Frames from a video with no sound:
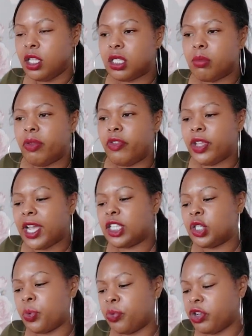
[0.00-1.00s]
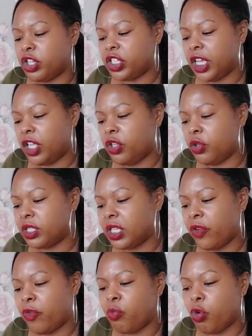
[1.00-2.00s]
Some of you guys are appreciating
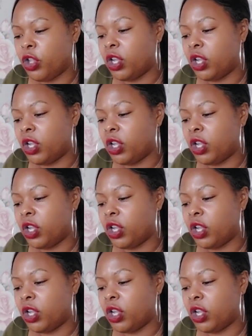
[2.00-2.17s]
yourself more.